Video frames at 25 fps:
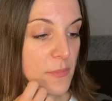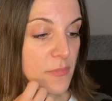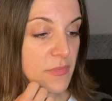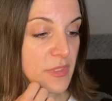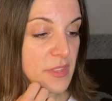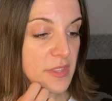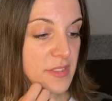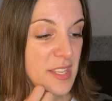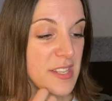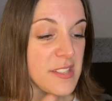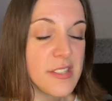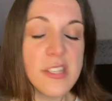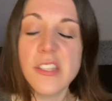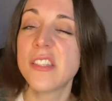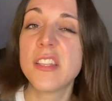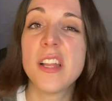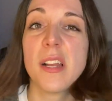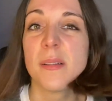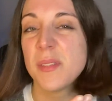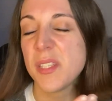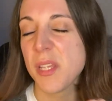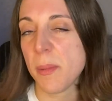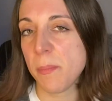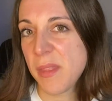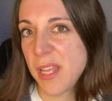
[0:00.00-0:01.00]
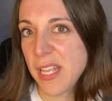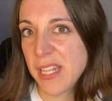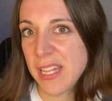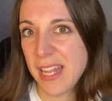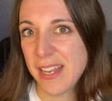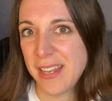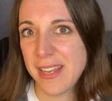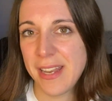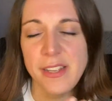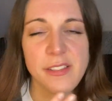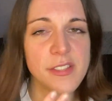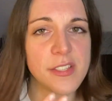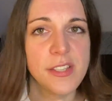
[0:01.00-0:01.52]
This is not something that
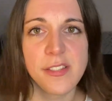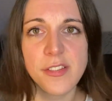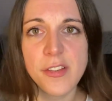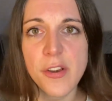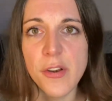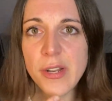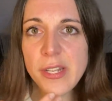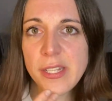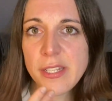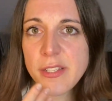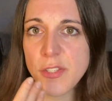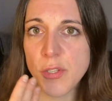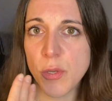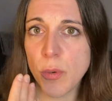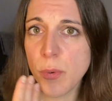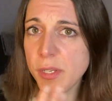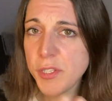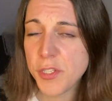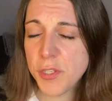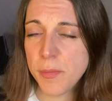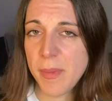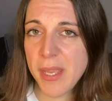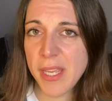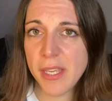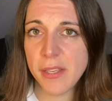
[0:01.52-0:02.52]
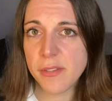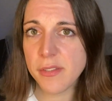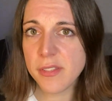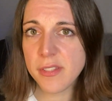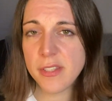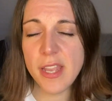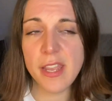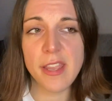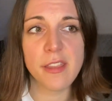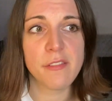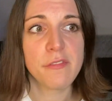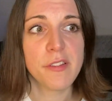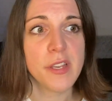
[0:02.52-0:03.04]
necessarily is going to make you
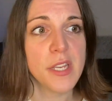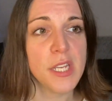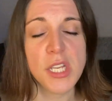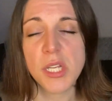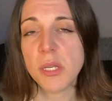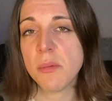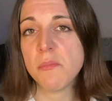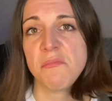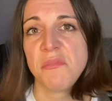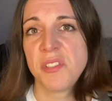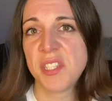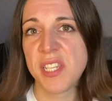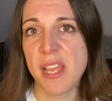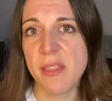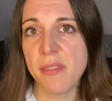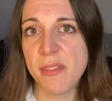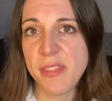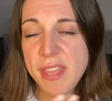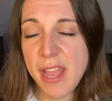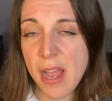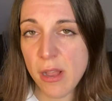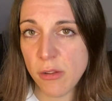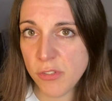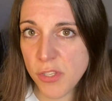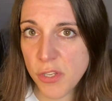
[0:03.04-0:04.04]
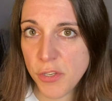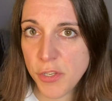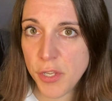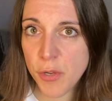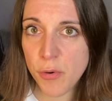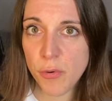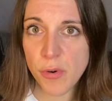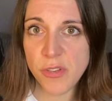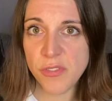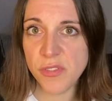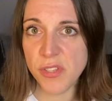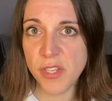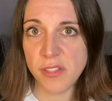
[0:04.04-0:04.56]
save 10,000
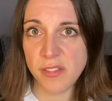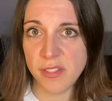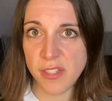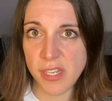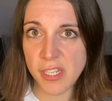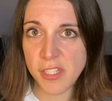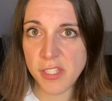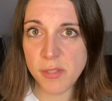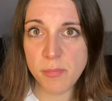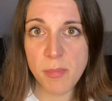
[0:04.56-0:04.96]
euros in 6